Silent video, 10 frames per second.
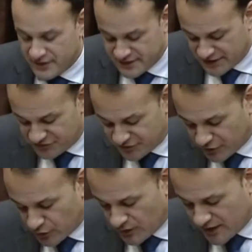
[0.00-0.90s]
net
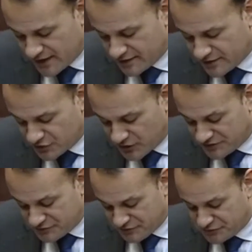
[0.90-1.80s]
zero in
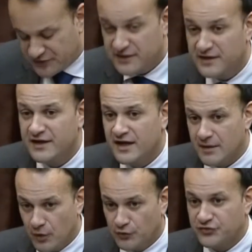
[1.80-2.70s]
2050.
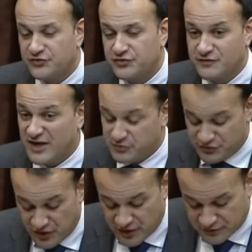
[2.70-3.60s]
and most, the vast
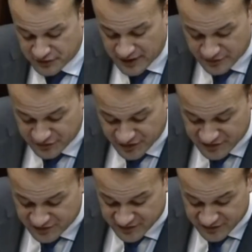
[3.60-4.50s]
majority of climate
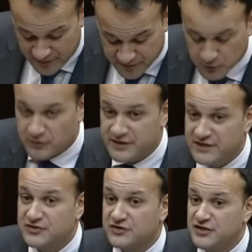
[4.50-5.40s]
scientists accept that we will
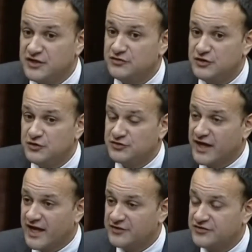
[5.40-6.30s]
need to continue to use
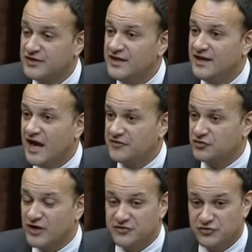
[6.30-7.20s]
gas as a
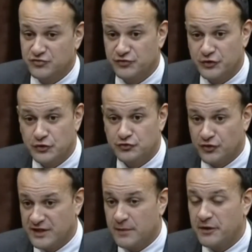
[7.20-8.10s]
transition fuel
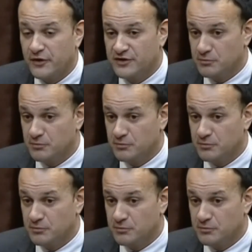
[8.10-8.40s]
during that period, a